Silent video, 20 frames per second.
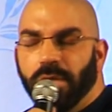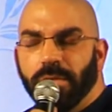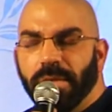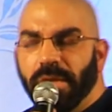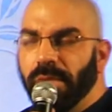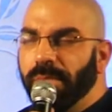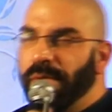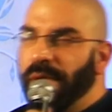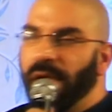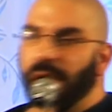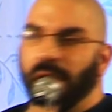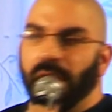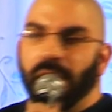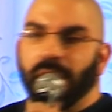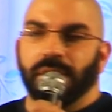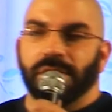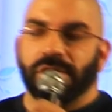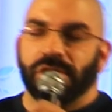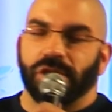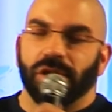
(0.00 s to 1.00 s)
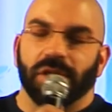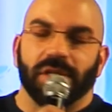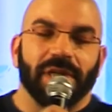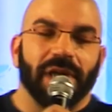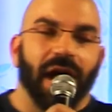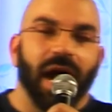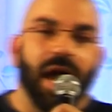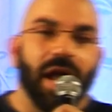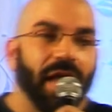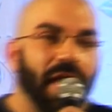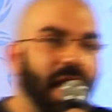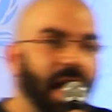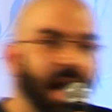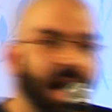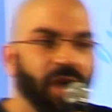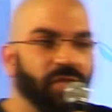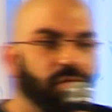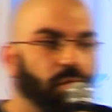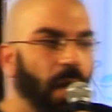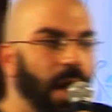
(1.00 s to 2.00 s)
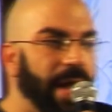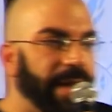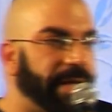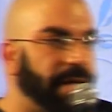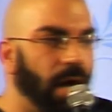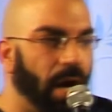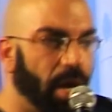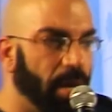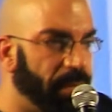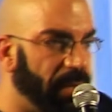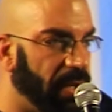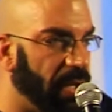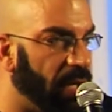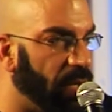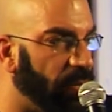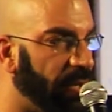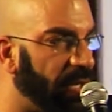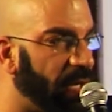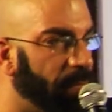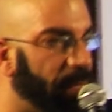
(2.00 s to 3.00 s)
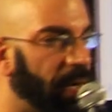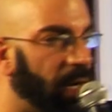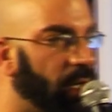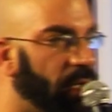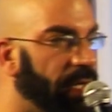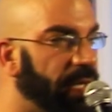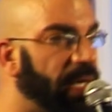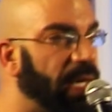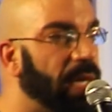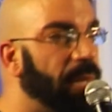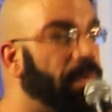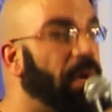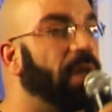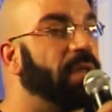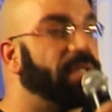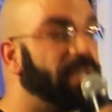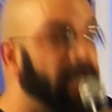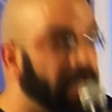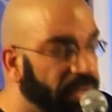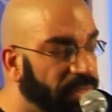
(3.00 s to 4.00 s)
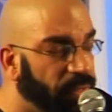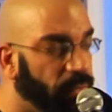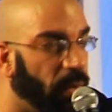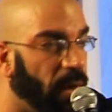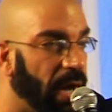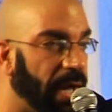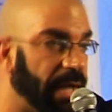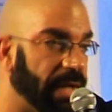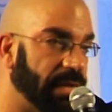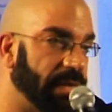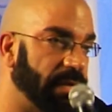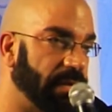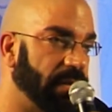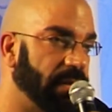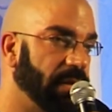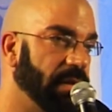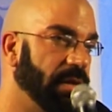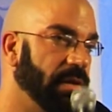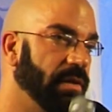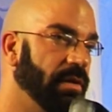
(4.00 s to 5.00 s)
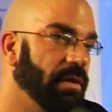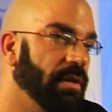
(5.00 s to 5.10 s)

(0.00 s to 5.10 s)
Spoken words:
Human beings should not have white carpeting. We can barely keep our teeth white.